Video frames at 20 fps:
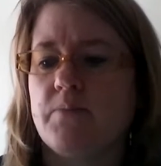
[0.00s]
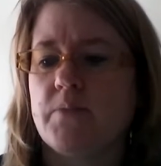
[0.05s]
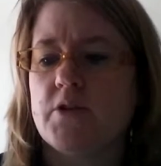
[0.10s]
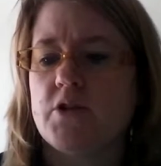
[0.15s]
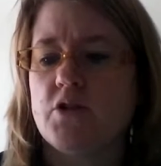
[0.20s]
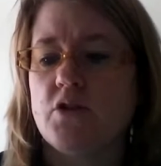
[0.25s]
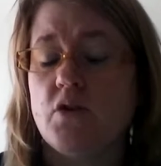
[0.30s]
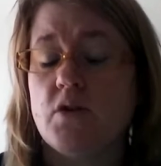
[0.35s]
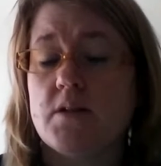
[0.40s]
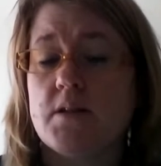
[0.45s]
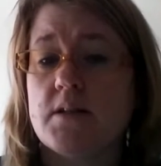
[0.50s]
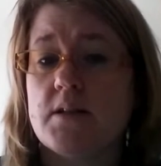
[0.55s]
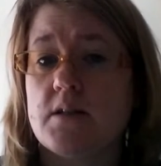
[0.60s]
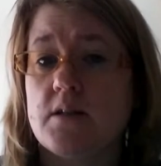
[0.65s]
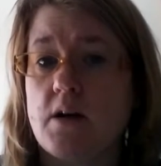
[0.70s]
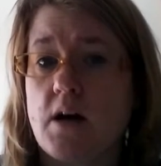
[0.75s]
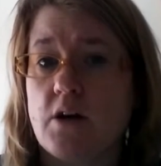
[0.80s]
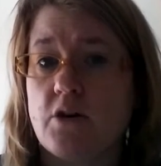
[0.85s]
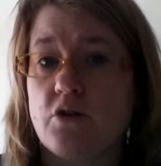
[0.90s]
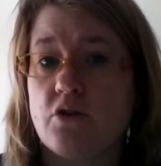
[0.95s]
She notices a
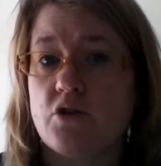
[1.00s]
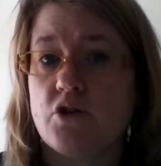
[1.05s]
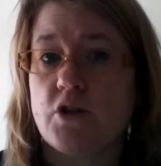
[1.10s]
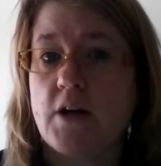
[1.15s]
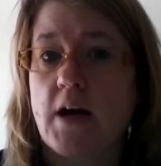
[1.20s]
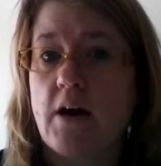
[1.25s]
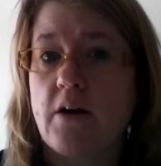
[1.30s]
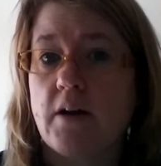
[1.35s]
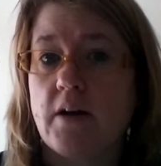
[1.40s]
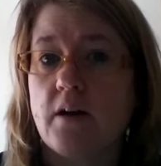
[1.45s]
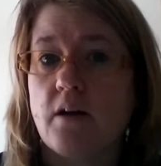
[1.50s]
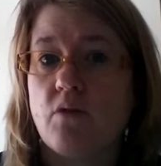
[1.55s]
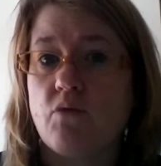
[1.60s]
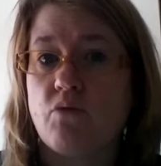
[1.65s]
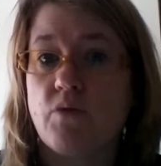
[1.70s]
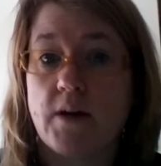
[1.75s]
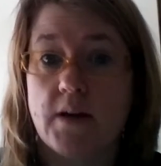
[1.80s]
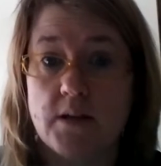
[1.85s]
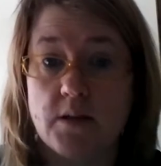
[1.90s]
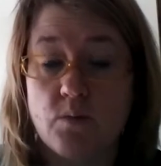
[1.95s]
doctor shouting
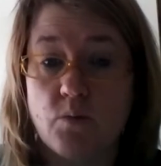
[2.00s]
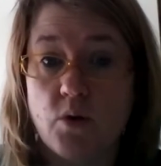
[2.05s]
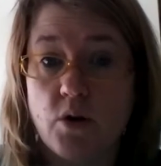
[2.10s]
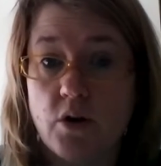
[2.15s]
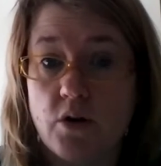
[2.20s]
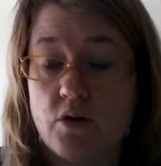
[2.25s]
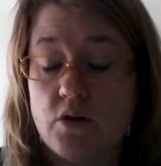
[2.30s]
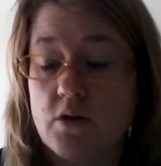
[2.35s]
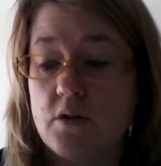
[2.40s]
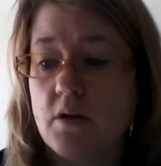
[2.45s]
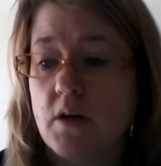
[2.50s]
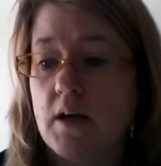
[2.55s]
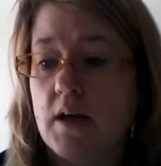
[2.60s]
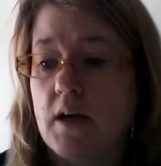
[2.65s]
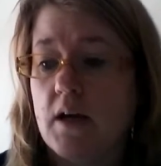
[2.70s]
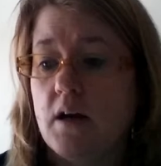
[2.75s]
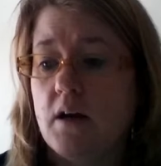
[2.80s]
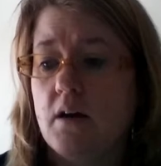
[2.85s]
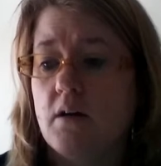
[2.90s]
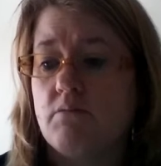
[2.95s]
random words,
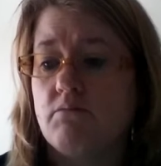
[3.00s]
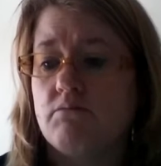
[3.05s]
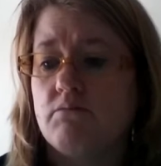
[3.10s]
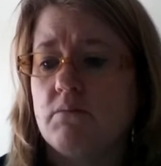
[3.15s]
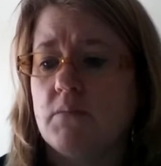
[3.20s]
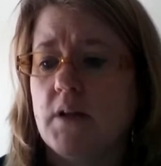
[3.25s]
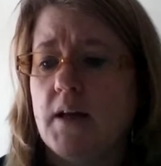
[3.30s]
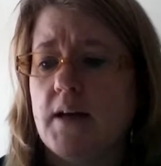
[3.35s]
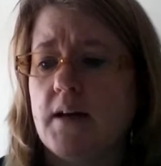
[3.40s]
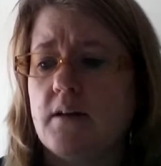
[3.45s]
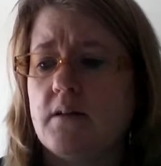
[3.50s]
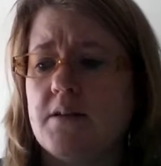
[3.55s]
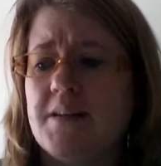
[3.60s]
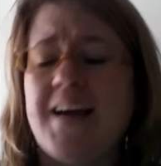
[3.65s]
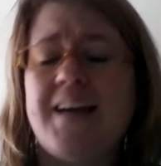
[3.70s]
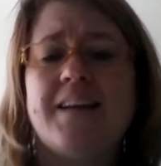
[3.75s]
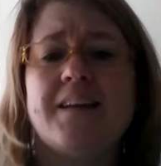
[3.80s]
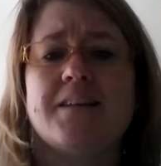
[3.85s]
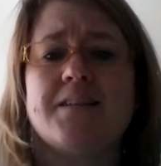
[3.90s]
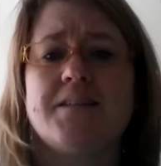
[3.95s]
like
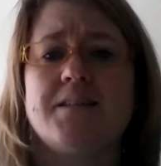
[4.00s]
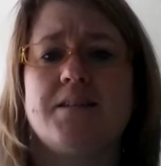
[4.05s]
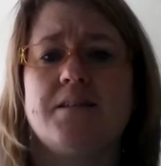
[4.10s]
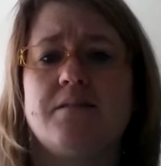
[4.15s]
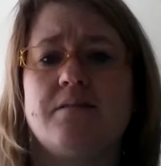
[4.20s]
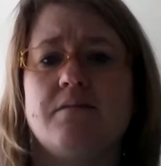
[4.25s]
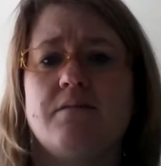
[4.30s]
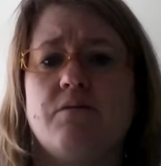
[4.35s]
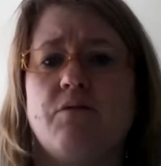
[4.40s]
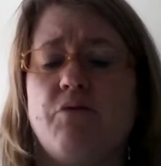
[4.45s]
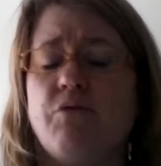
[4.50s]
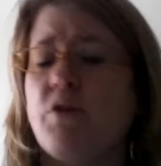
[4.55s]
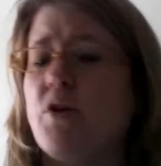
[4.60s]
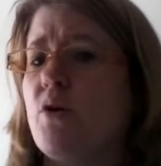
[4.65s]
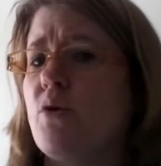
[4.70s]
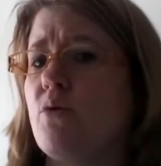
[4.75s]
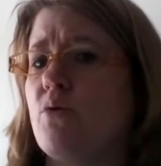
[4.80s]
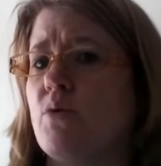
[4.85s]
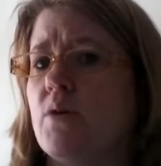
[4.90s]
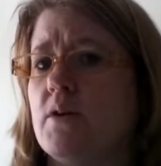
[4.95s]
tetanus,
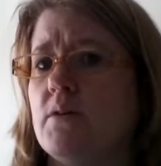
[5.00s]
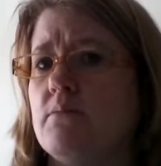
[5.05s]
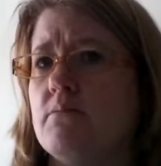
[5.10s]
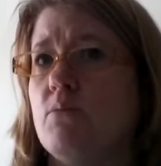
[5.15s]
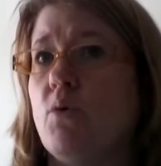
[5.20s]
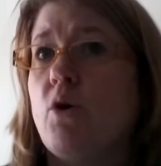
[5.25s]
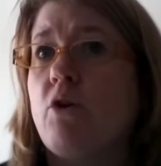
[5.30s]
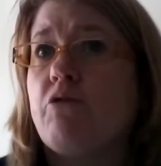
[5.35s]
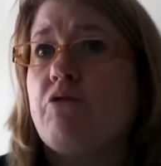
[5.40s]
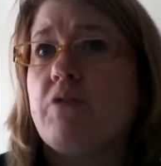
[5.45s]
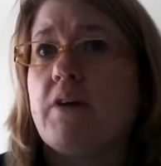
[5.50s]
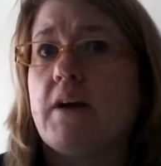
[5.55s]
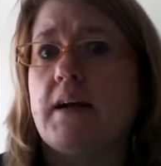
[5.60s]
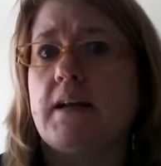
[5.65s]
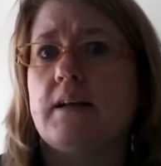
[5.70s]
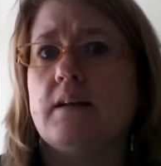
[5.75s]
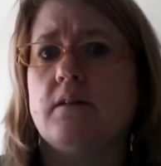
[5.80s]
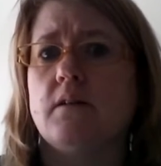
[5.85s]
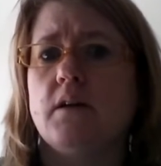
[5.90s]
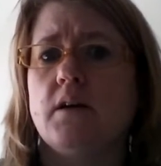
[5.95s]
flu, and
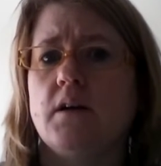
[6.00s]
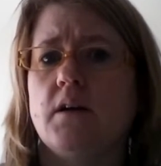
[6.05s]
morphine.